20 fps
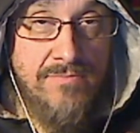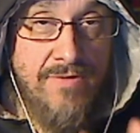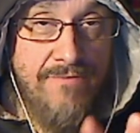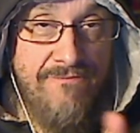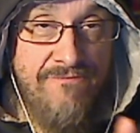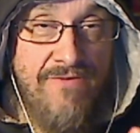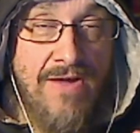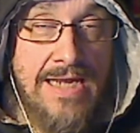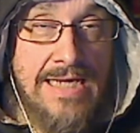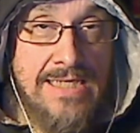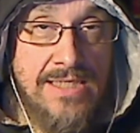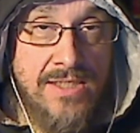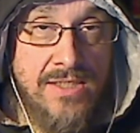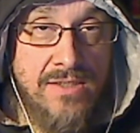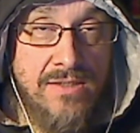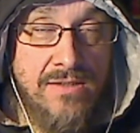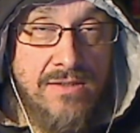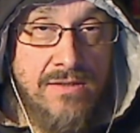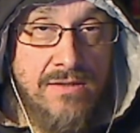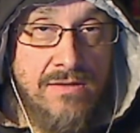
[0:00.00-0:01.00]
a fight.
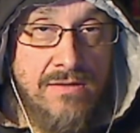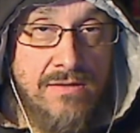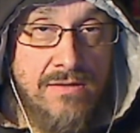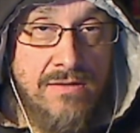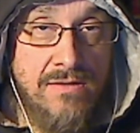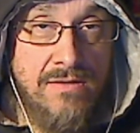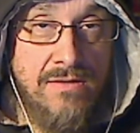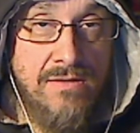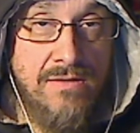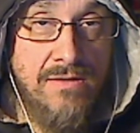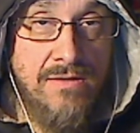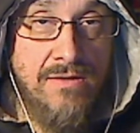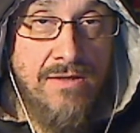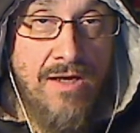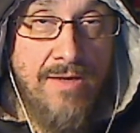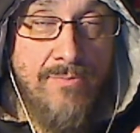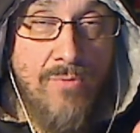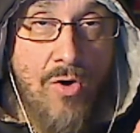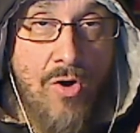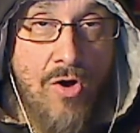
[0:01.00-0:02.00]

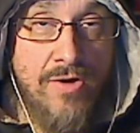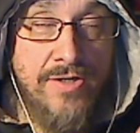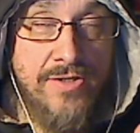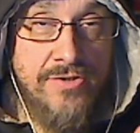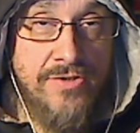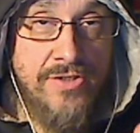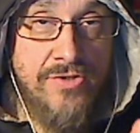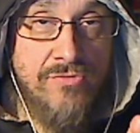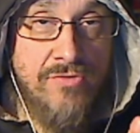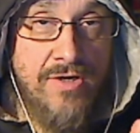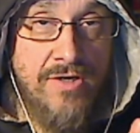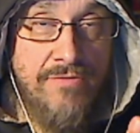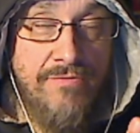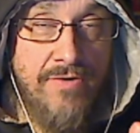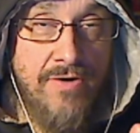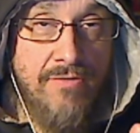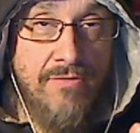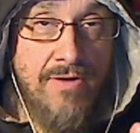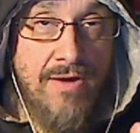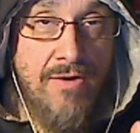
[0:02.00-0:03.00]
I'm honestly trying to
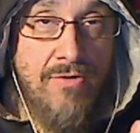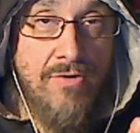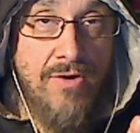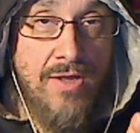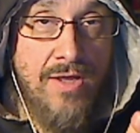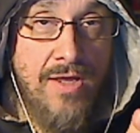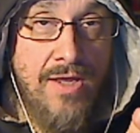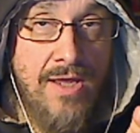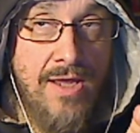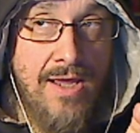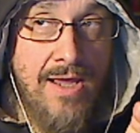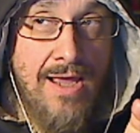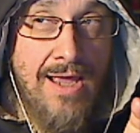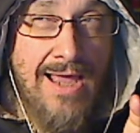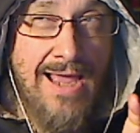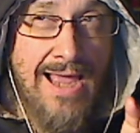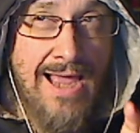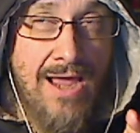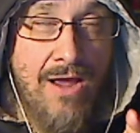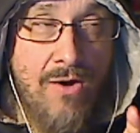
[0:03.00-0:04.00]
figure out
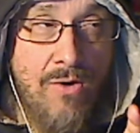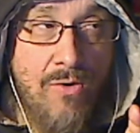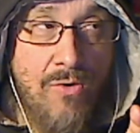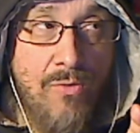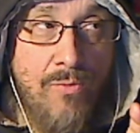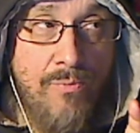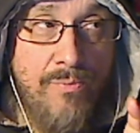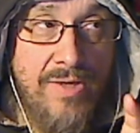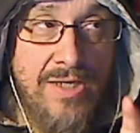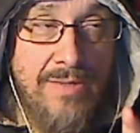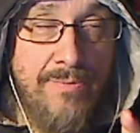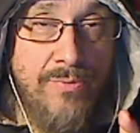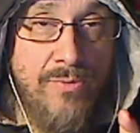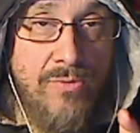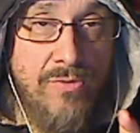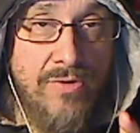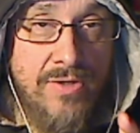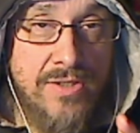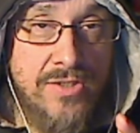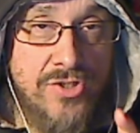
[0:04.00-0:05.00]
how
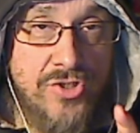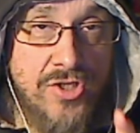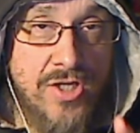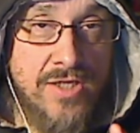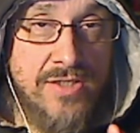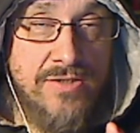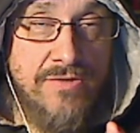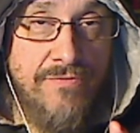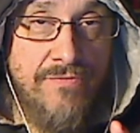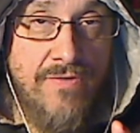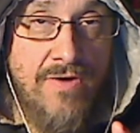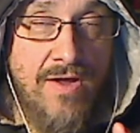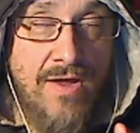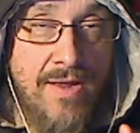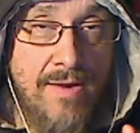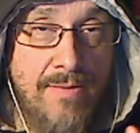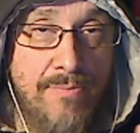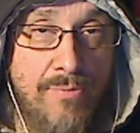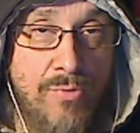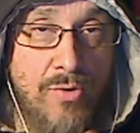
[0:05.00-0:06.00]
people can
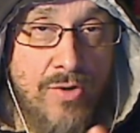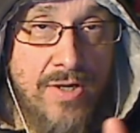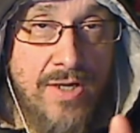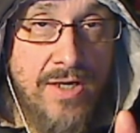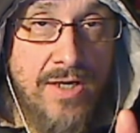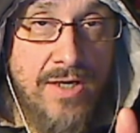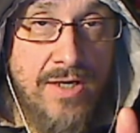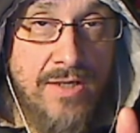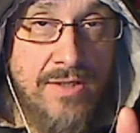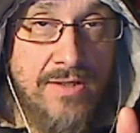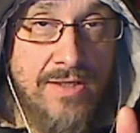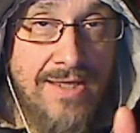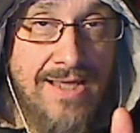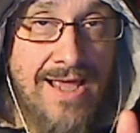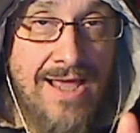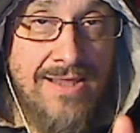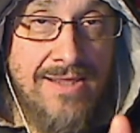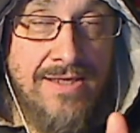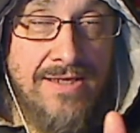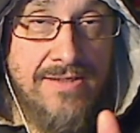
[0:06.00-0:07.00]
justify putting the
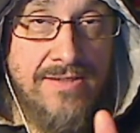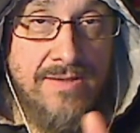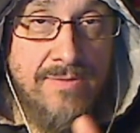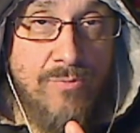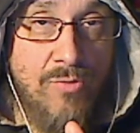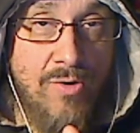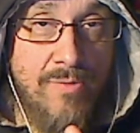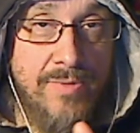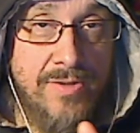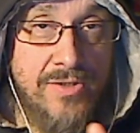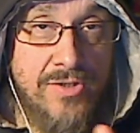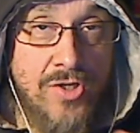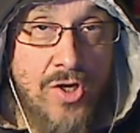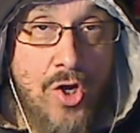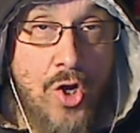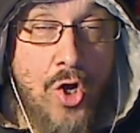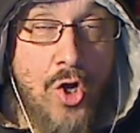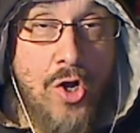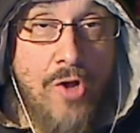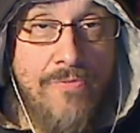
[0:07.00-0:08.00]
Catholics and the Mormons
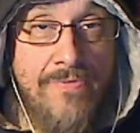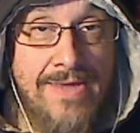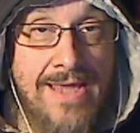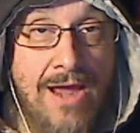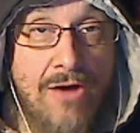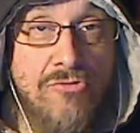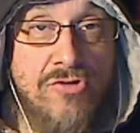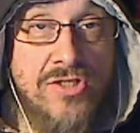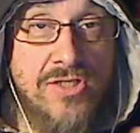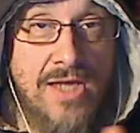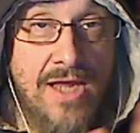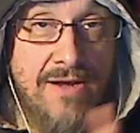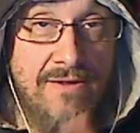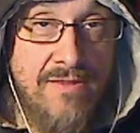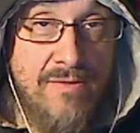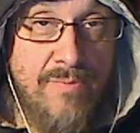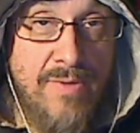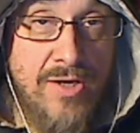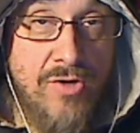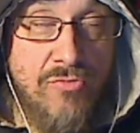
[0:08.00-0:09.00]
on the outside of
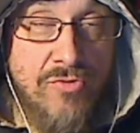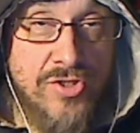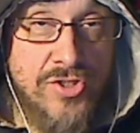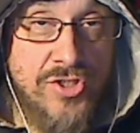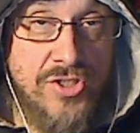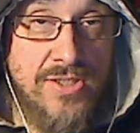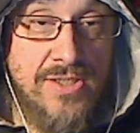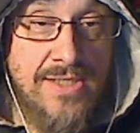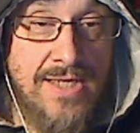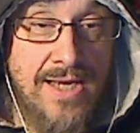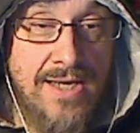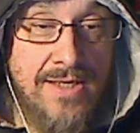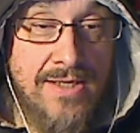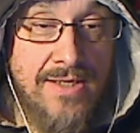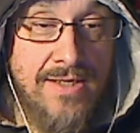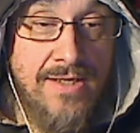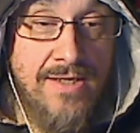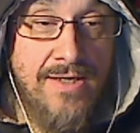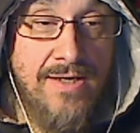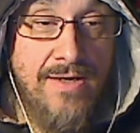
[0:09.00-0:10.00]
the big Christian tent.
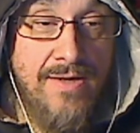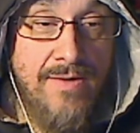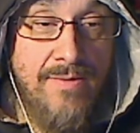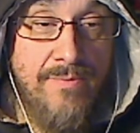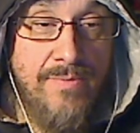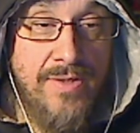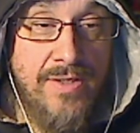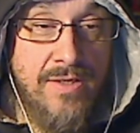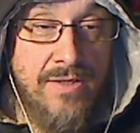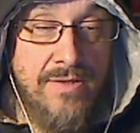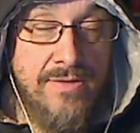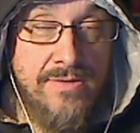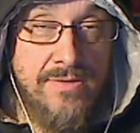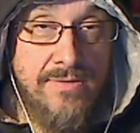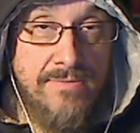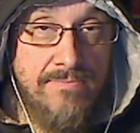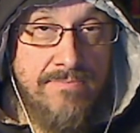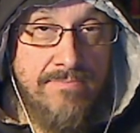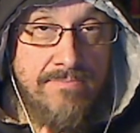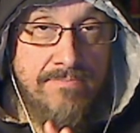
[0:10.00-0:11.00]
Because